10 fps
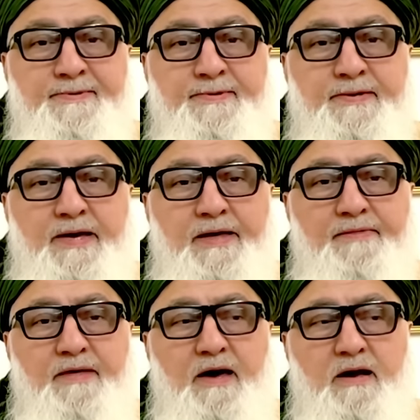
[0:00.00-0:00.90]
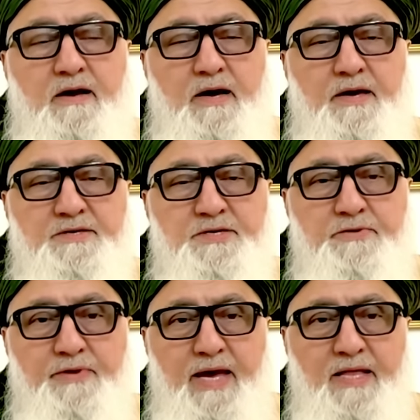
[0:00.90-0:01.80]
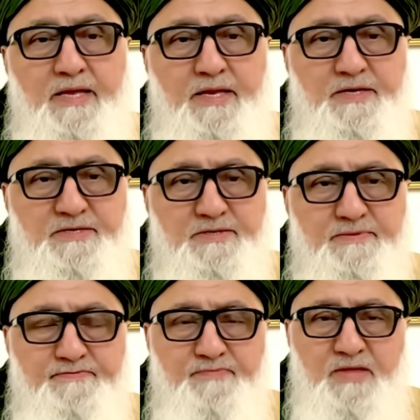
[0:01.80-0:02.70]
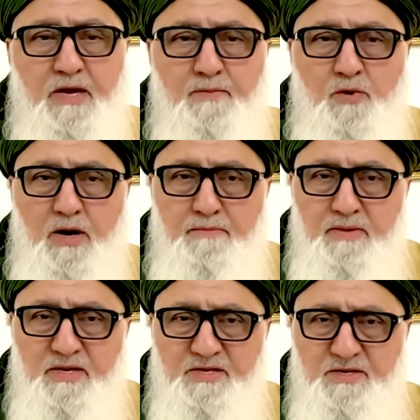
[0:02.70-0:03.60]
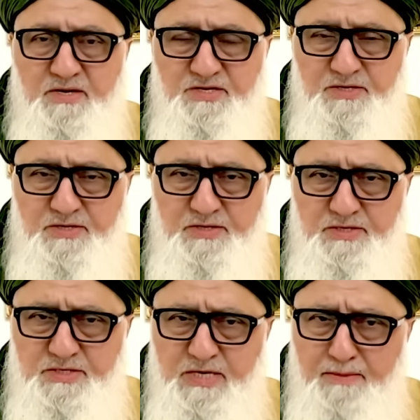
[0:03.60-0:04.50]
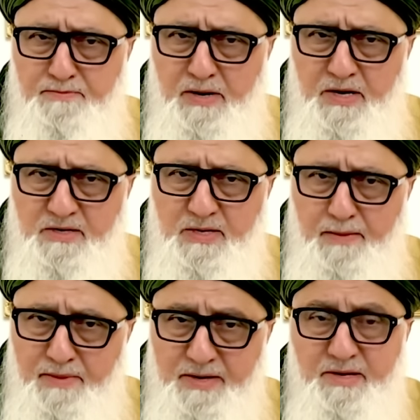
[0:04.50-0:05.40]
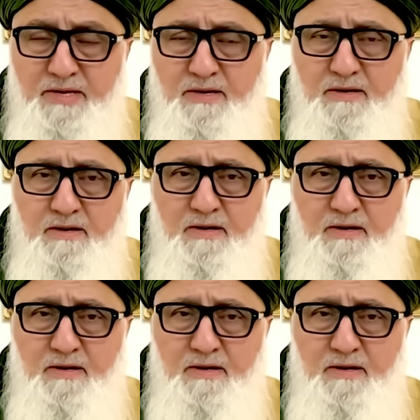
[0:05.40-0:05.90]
and the haqqaiqs and realities think Muhammad Jabbar Tabari,